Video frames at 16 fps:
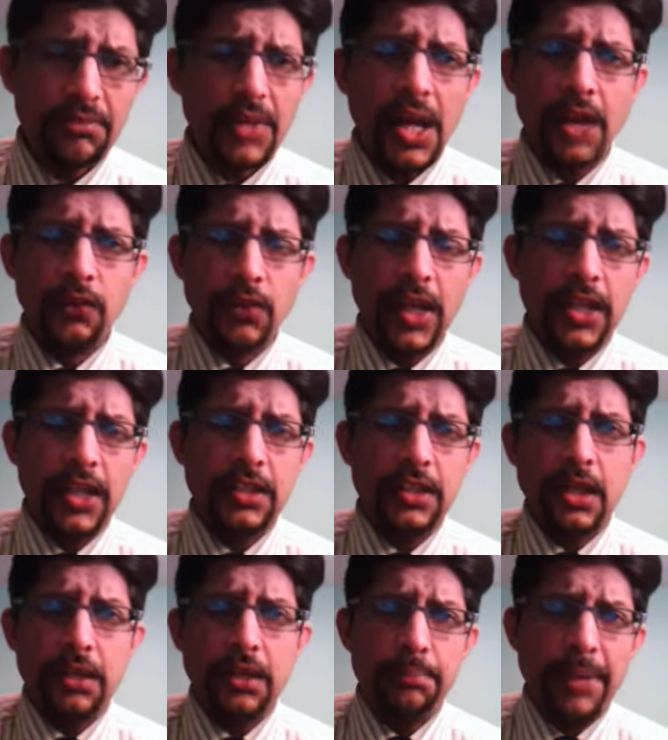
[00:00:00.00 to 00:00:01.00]
And, well,
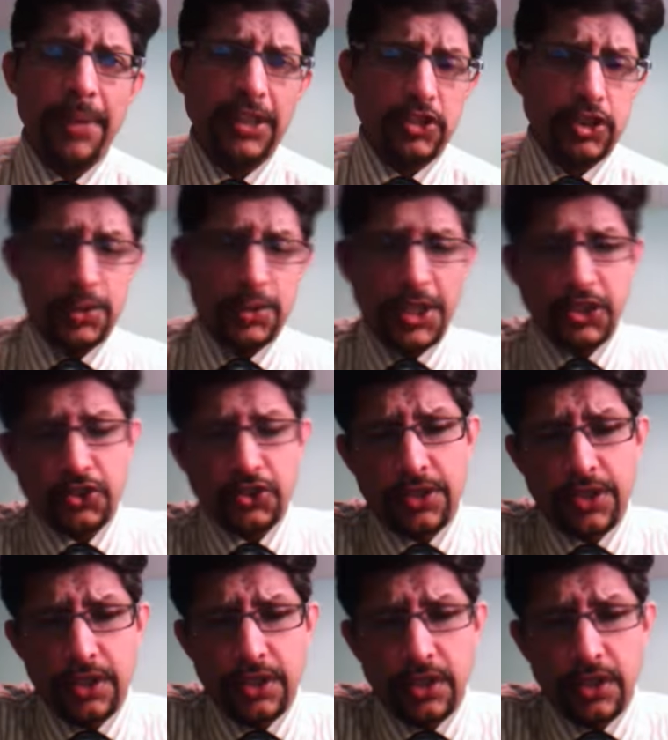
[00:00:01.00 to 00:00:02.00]
the match situation
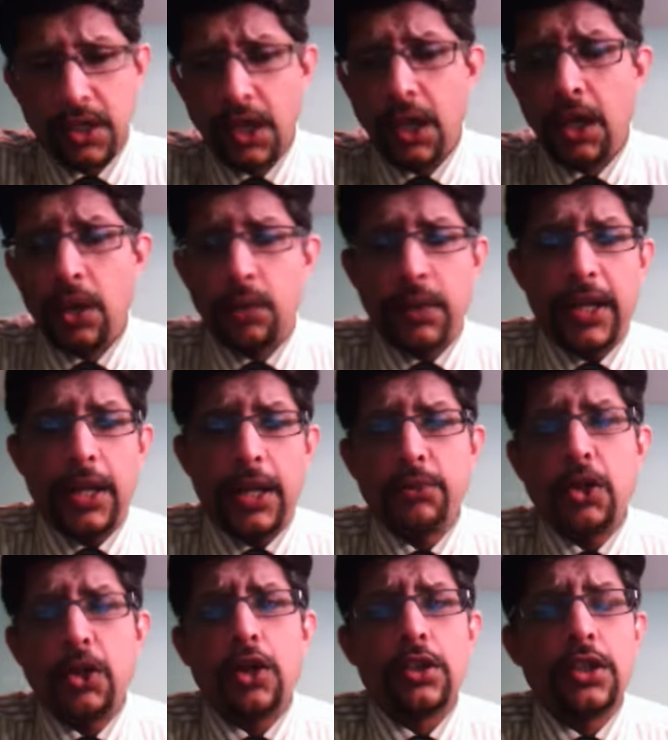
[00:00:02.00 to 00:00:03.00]
here, while I'm
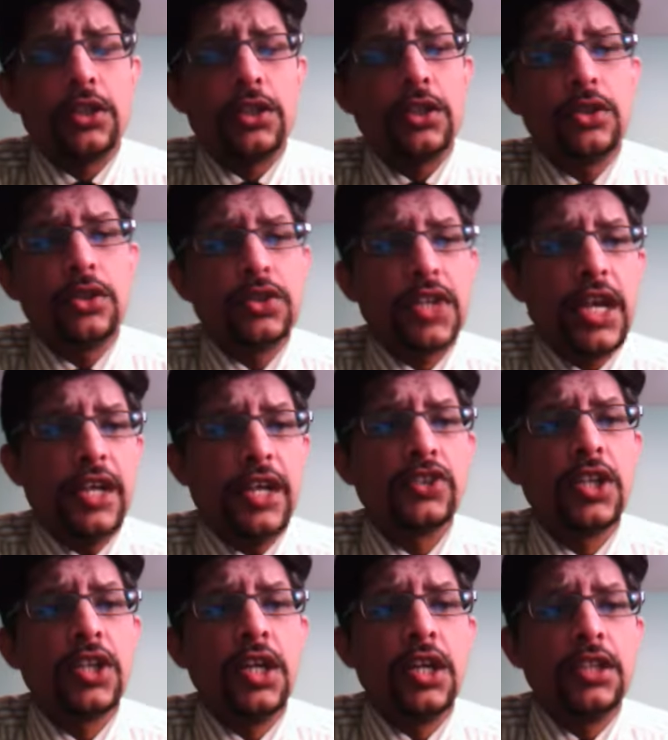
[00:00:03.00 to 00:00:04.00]
talking to you, says
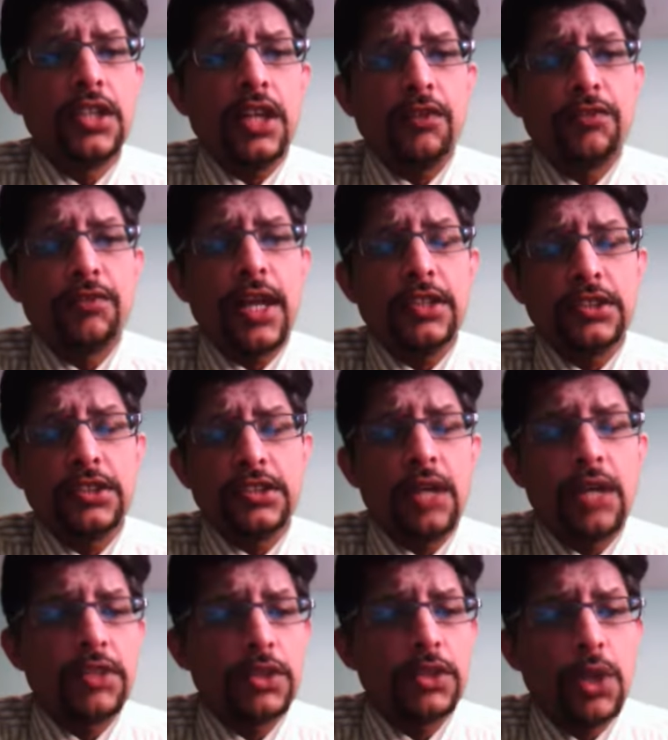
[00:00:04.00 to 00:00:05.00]
that
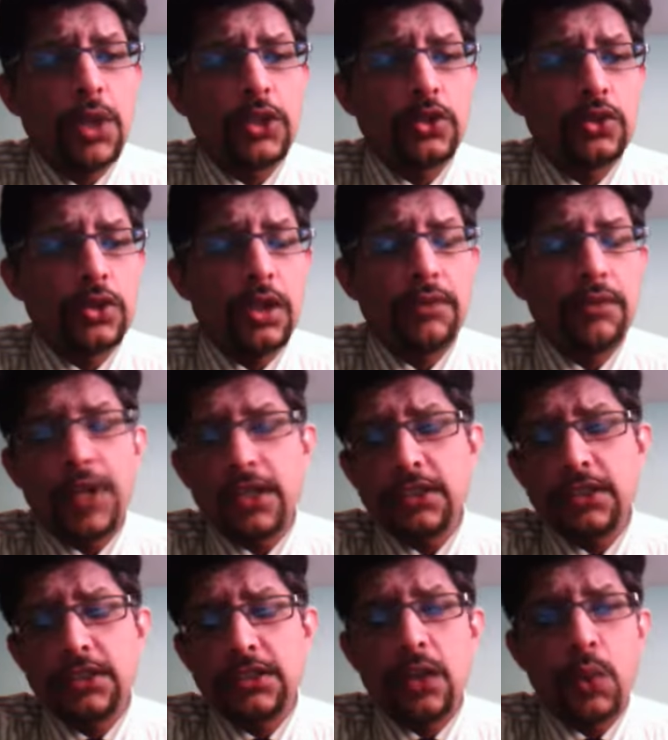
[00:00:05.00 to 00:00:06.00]
Afghanistan
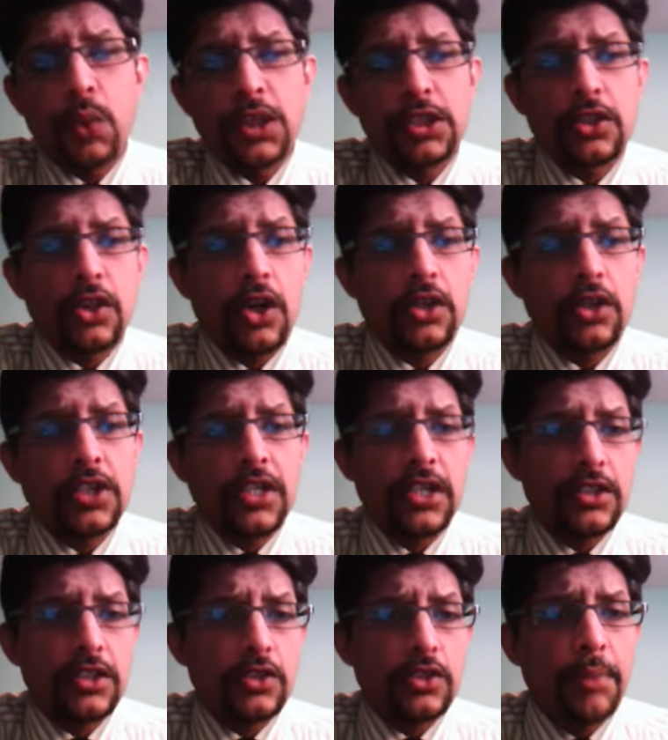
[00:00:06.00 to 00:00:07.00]
won the toss and
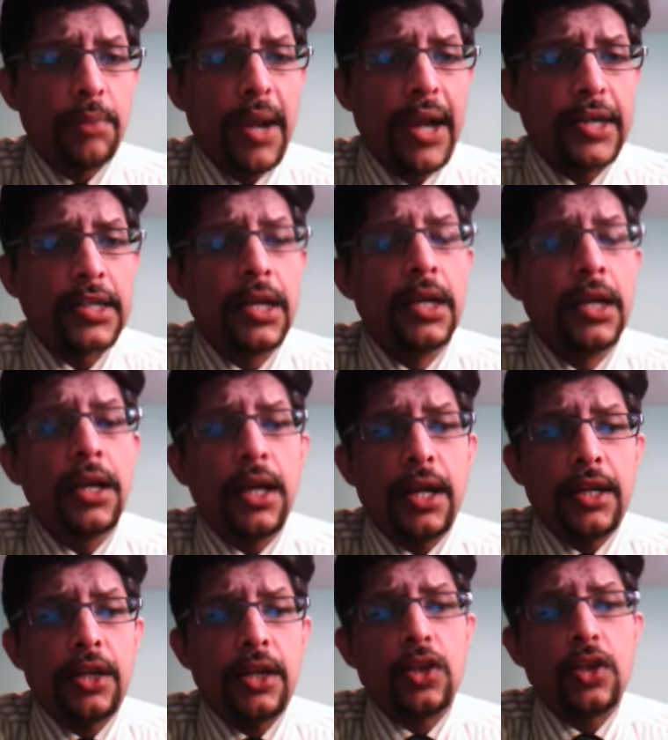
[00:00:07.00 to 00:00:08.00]
elected to bat.
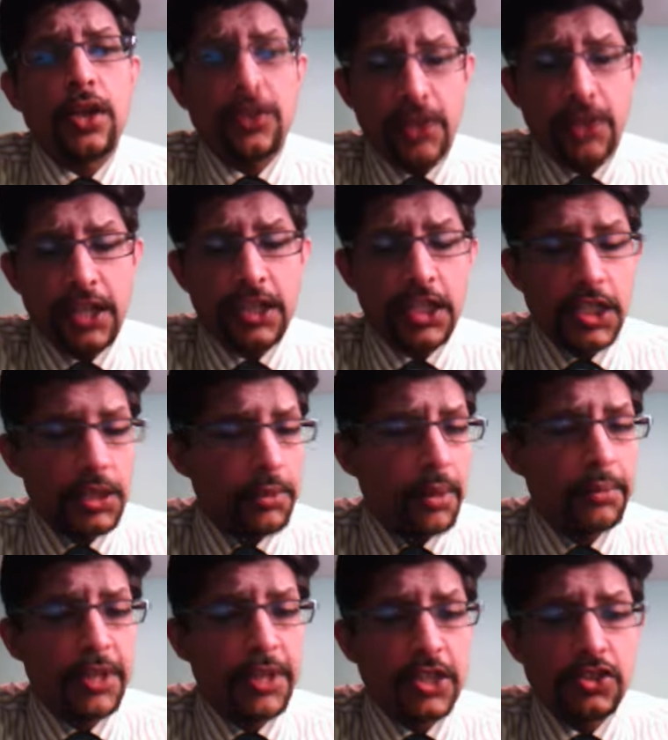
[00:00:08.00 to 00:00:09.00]
And I thought United Arab
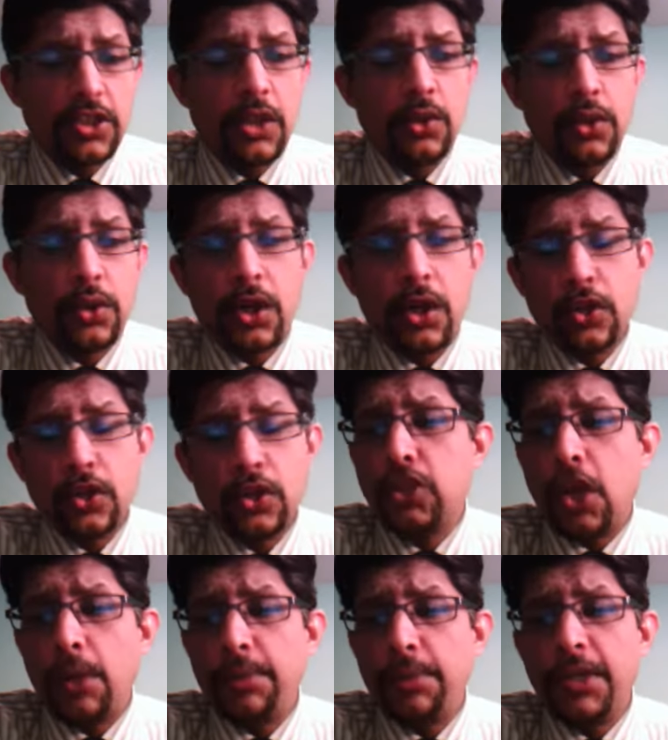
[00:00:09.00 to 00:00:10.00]
Emirates are doing a good
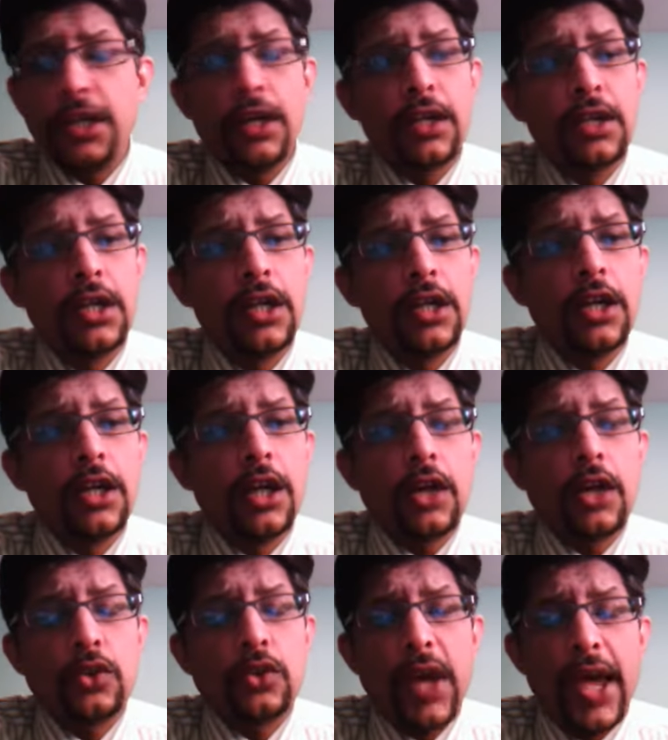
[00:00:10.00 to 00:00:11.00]
job here
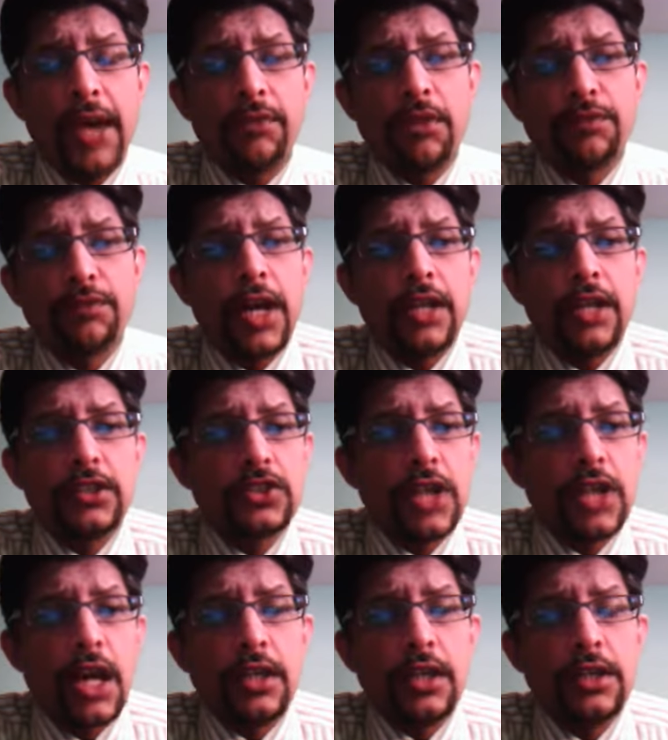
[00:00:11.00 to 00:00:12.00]
to have
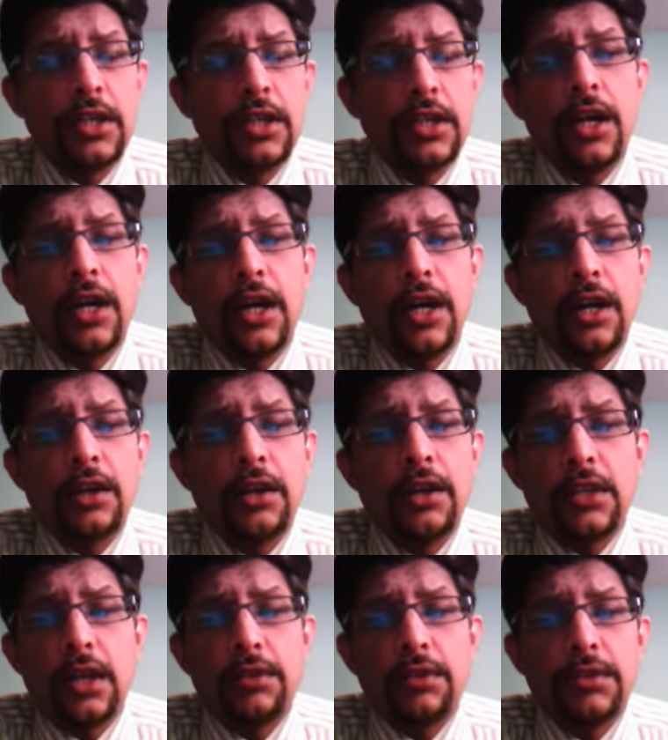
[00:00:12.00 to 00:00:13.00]
Afghanistan,
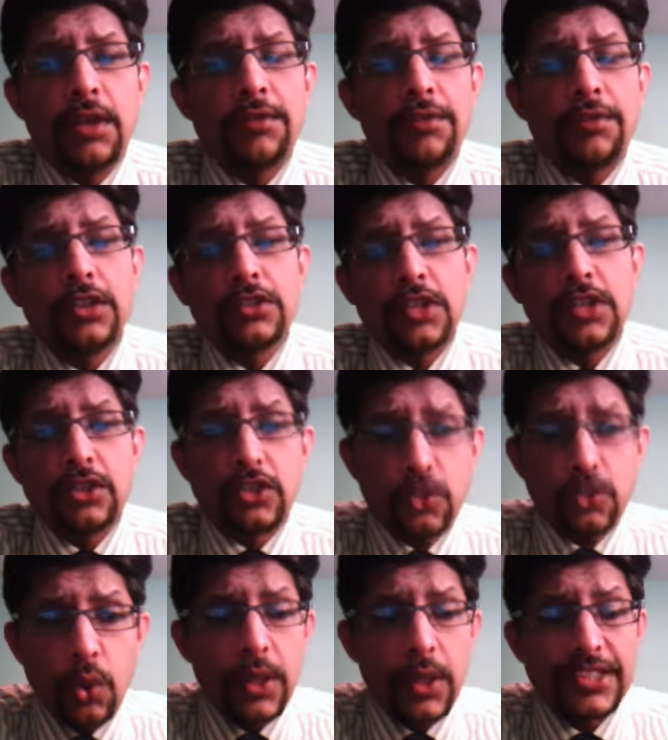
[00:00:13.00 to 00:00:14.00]
the Afghanistan
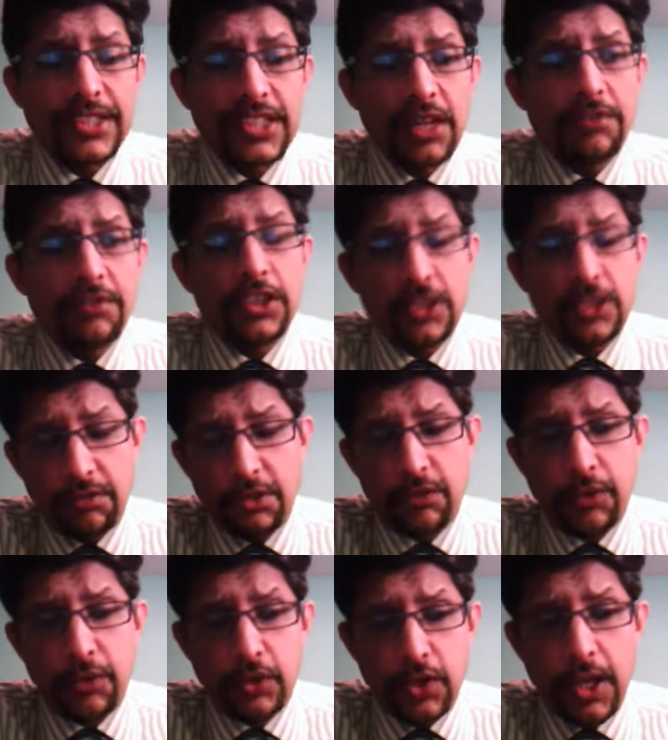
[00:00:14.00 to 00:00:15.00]
score at 77
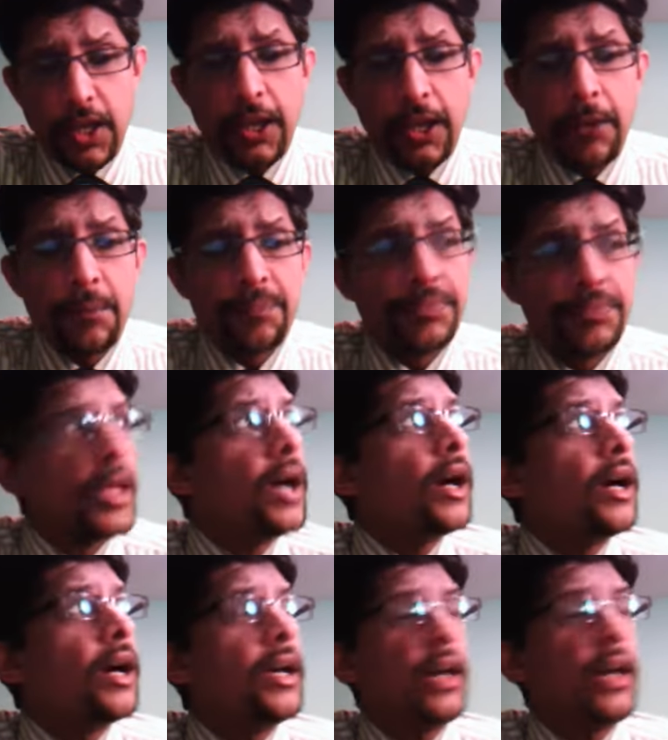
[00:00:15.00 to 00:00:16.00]
for 3
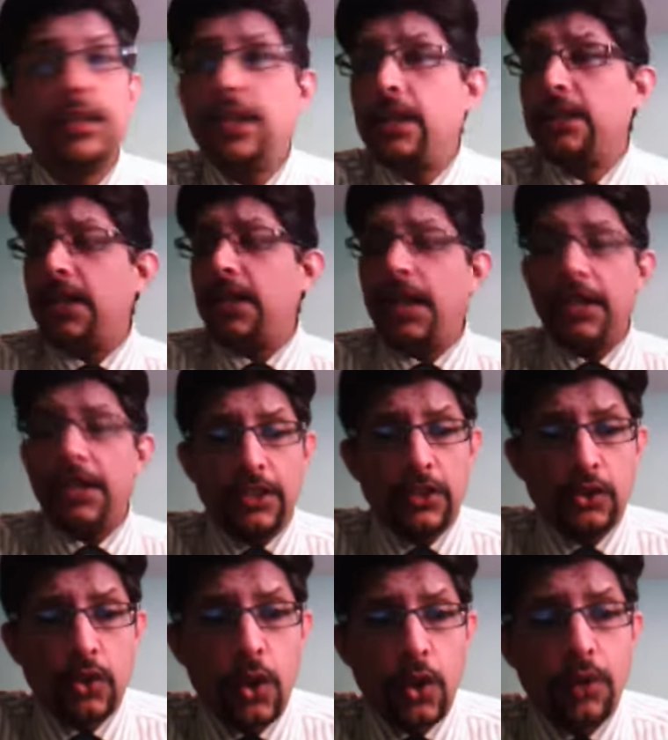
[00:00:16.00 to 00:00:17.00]
and in the
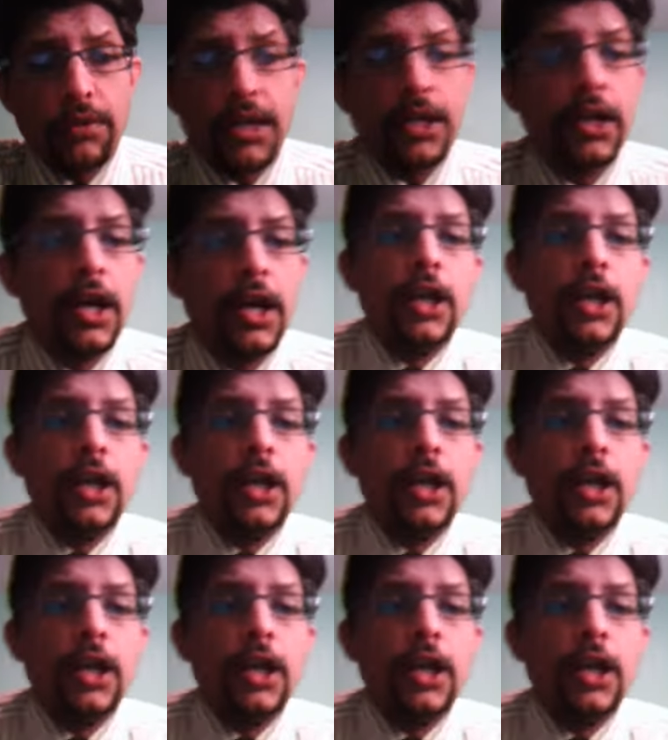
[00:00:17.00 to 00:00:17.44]
18th over.